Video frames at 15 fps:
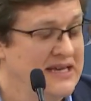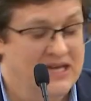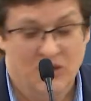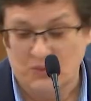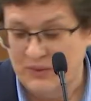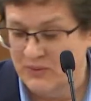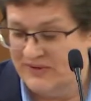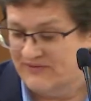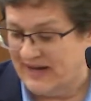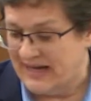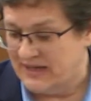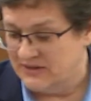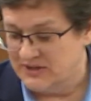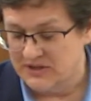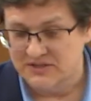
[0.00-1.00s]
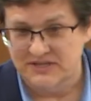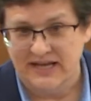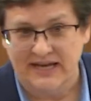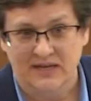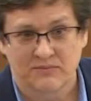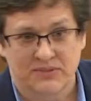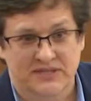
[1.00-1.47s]
When we filed our
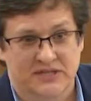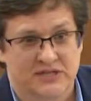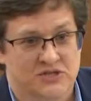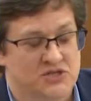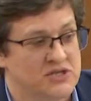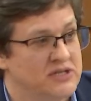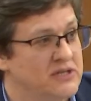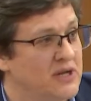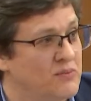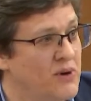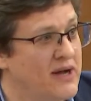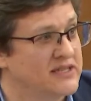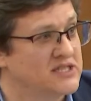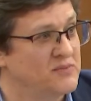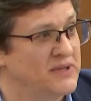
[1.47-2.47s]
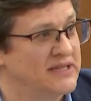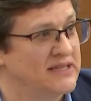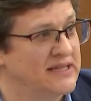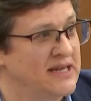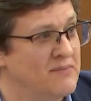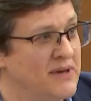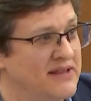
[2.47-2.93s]
second petition,
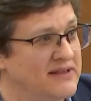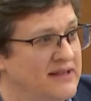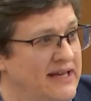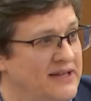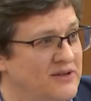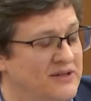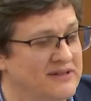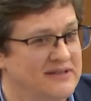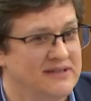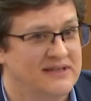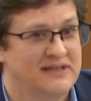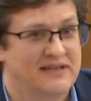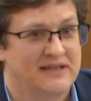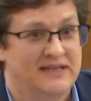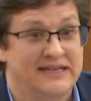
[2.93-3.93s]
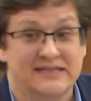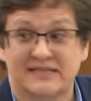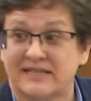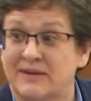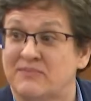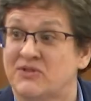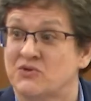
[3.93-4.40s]
approximately a month later, he had
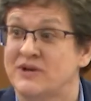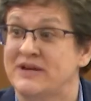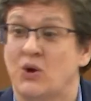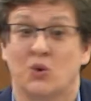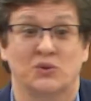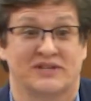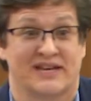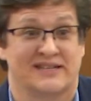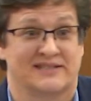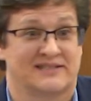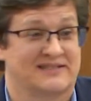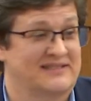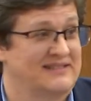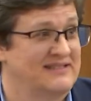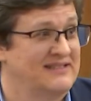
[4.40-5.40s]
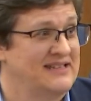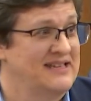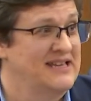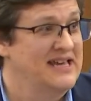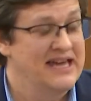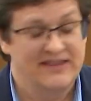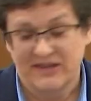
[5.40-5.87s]
skipped 3 whole days.
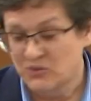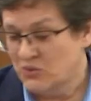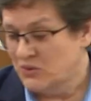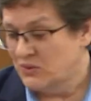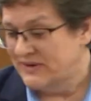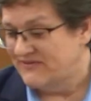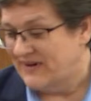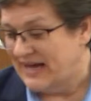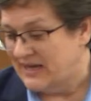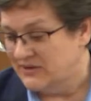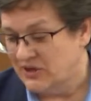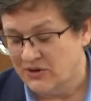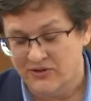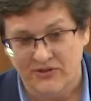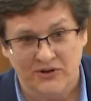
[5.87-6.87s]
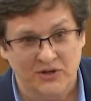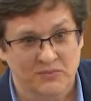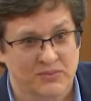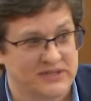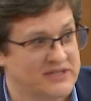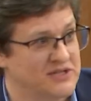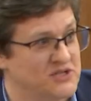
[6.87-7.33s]
And then when we filed our third
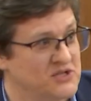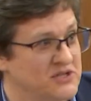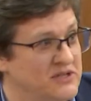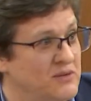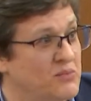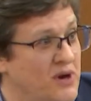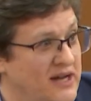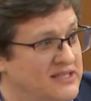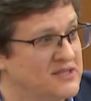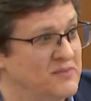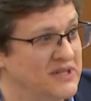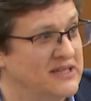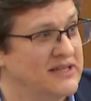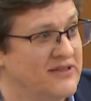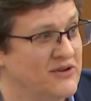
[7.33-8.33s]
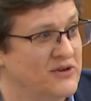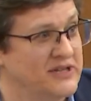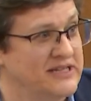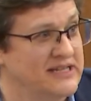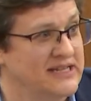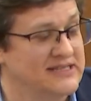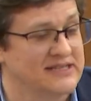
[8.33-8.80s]
petition, approximately
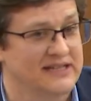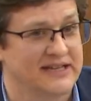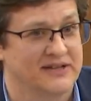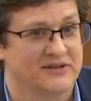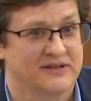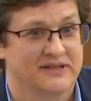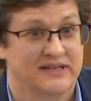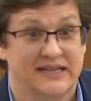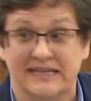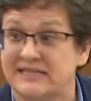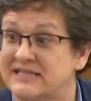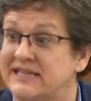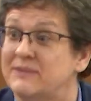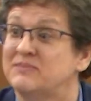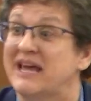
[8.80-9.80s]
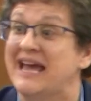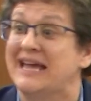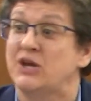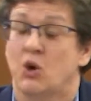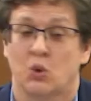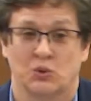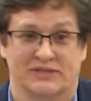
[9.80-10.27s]
30 days later, he had skipped 8
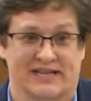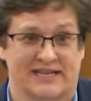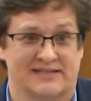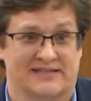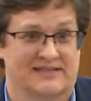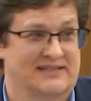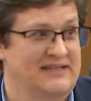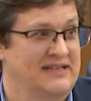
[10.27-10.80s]
whole days.